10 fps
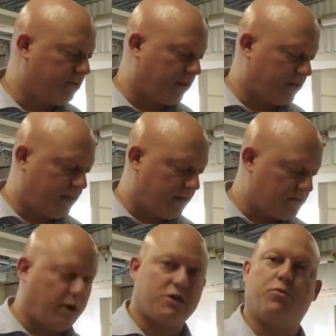but it
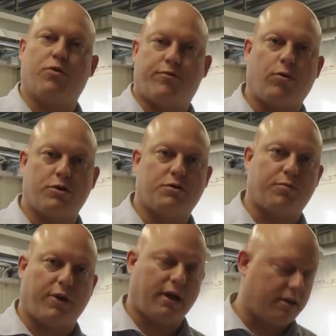takes much more force to
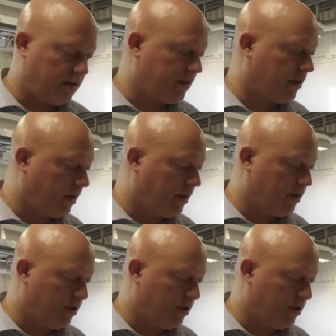break it than an